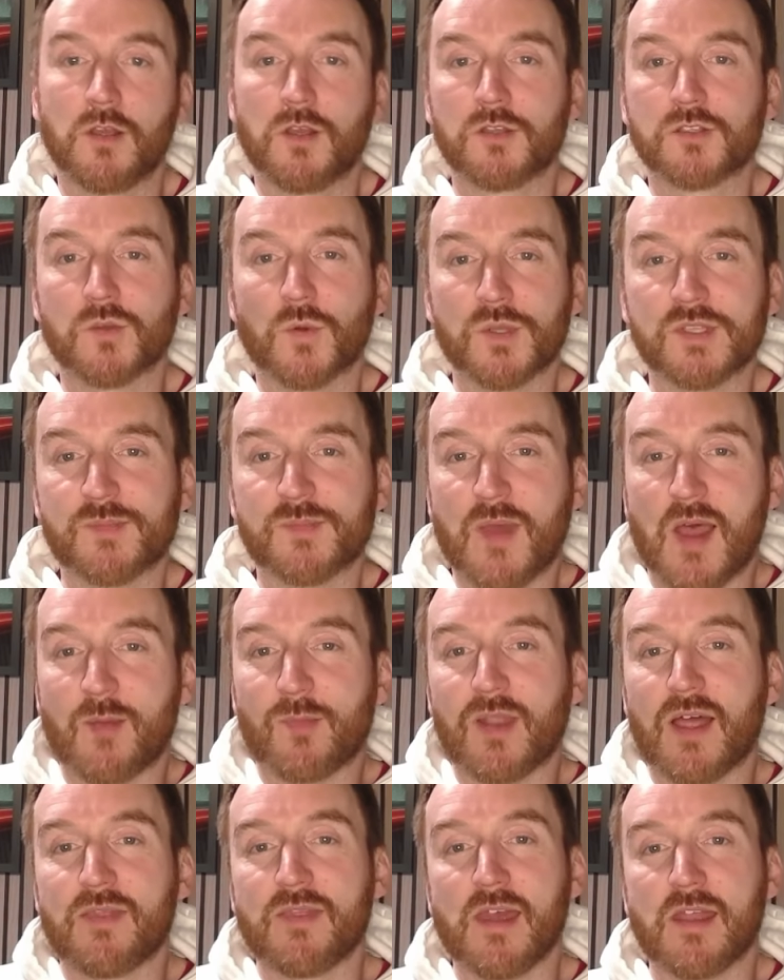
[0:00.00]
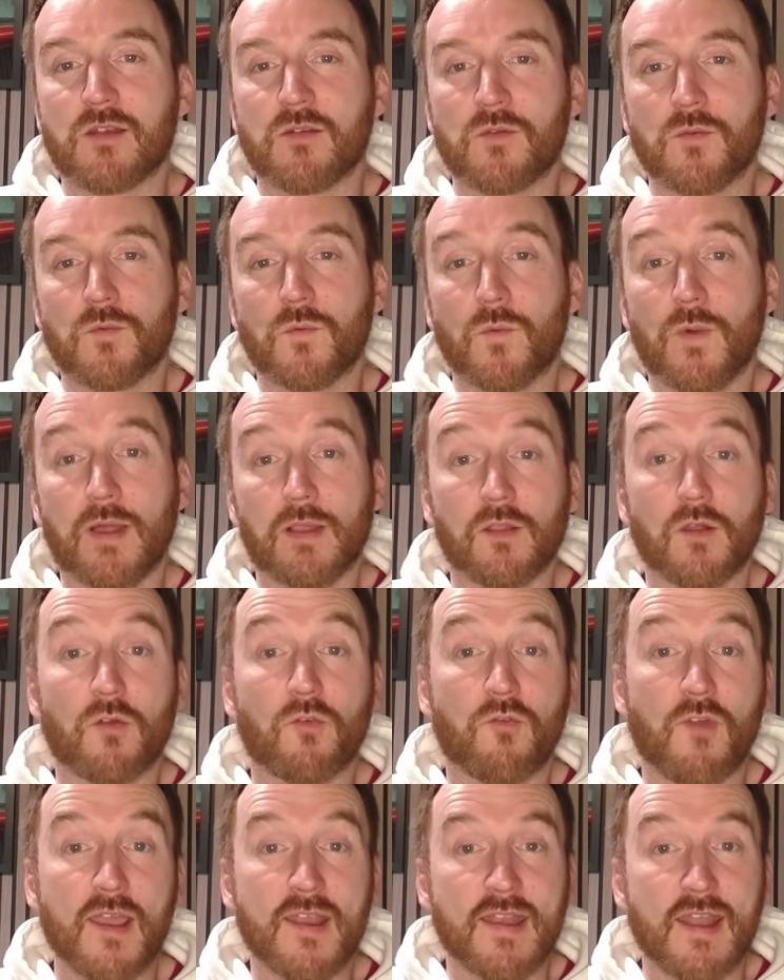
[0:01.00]
So what's my plan then? Well,
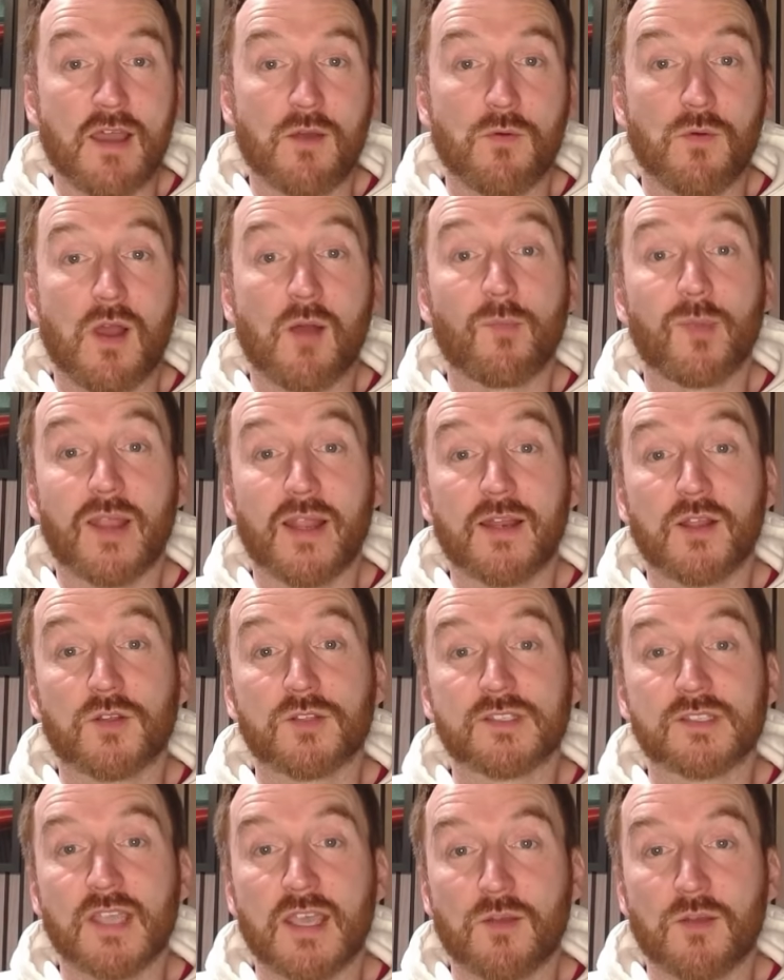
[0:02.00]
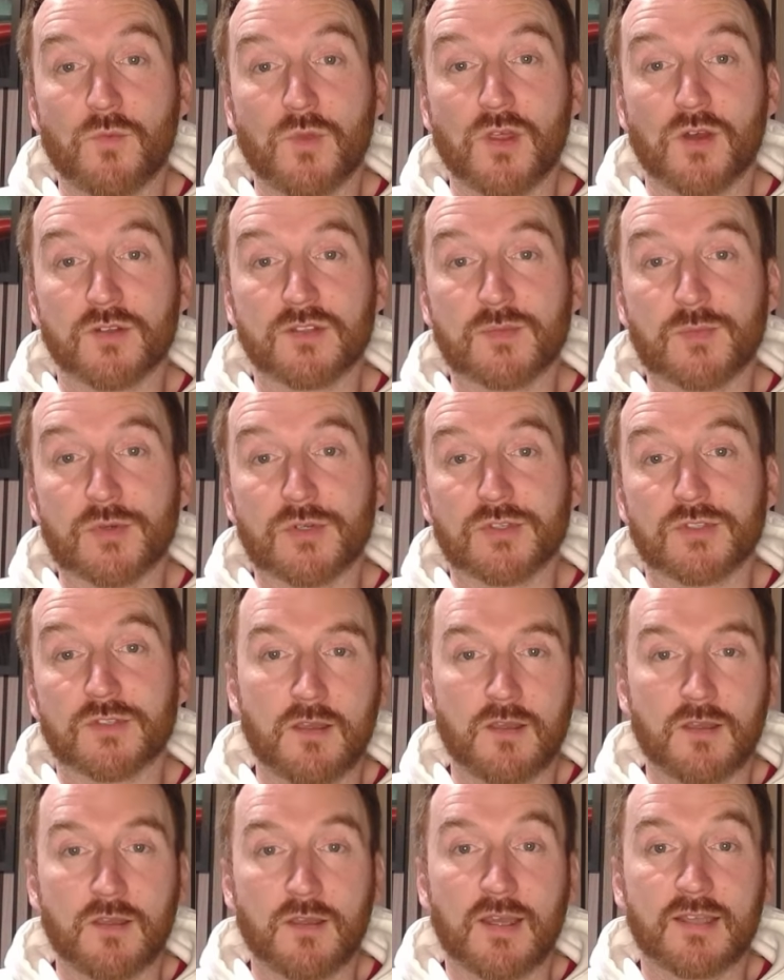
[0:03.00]
right now I'm planning on staying with
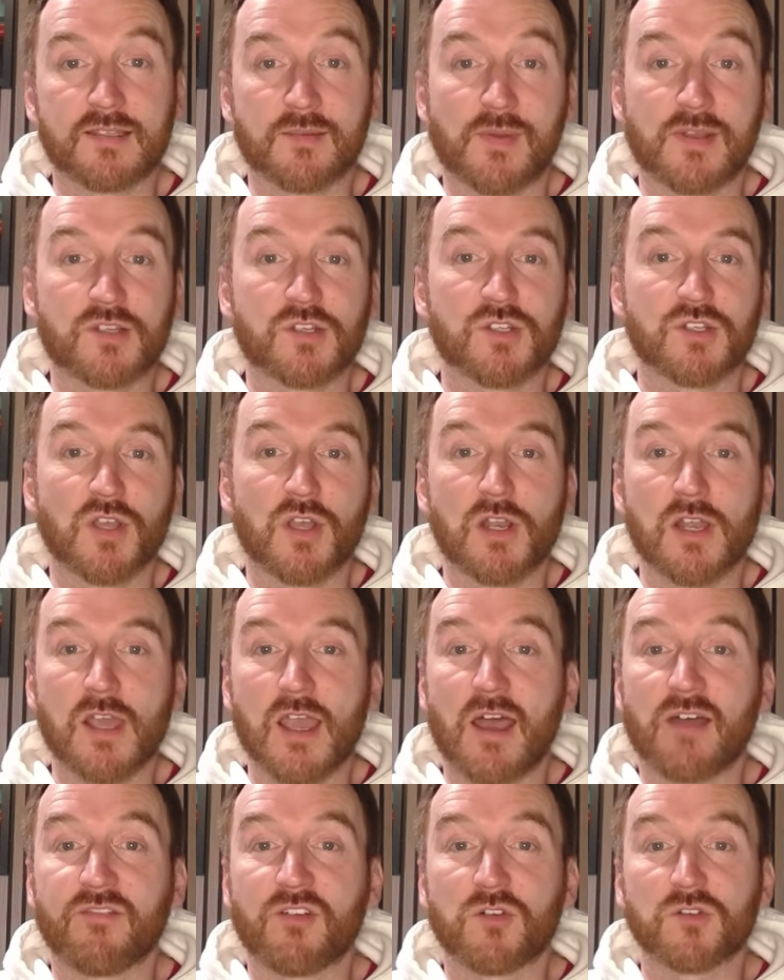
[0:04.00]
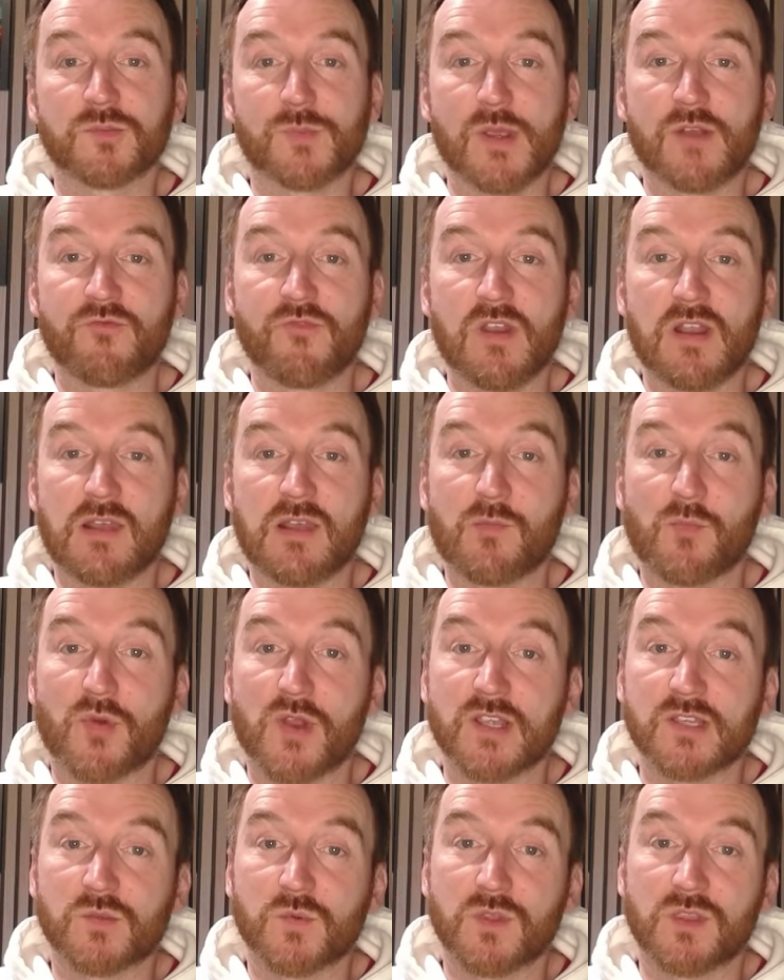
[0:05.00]
Octopus. As I mentioned earlier, I've always been really
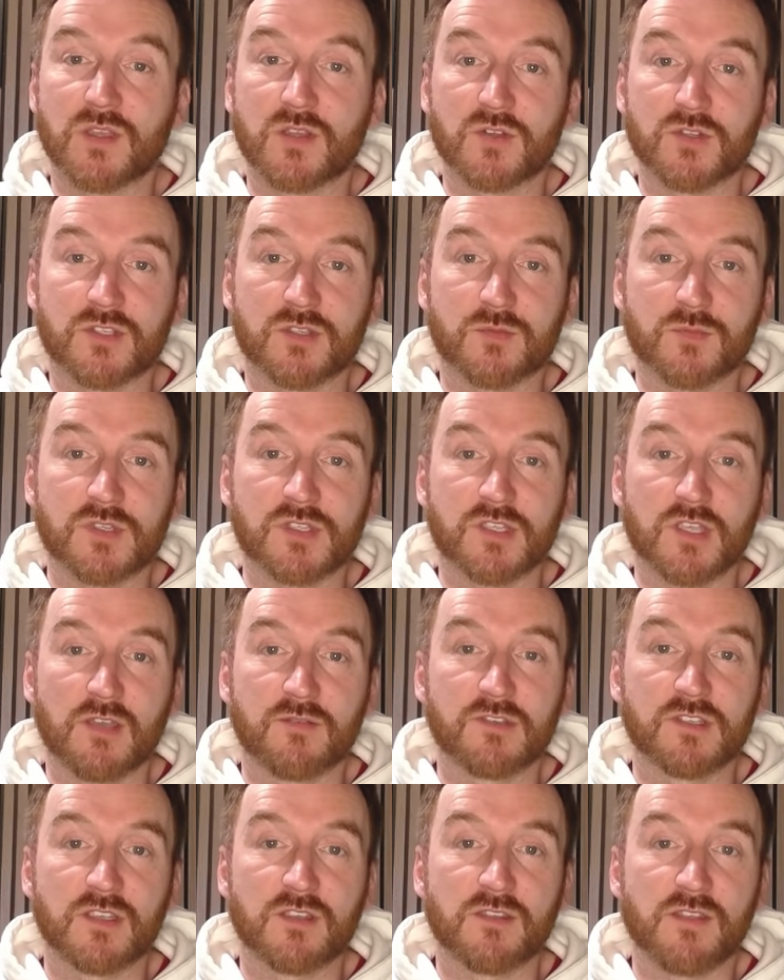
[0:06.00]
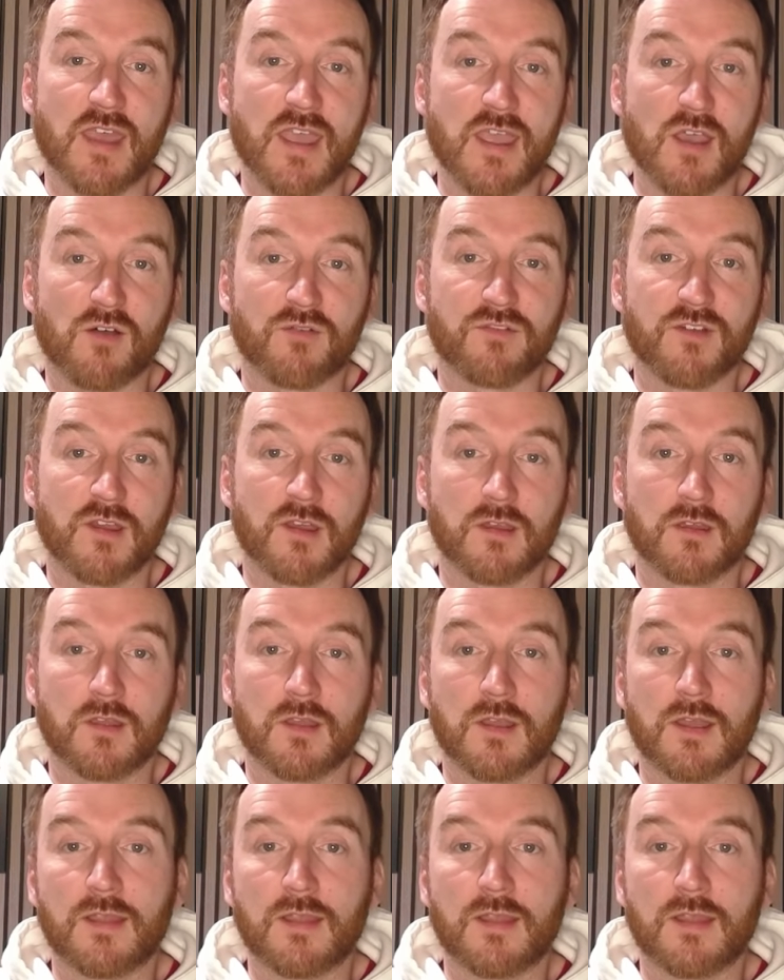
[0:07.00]
impressed with the customer service that they offer.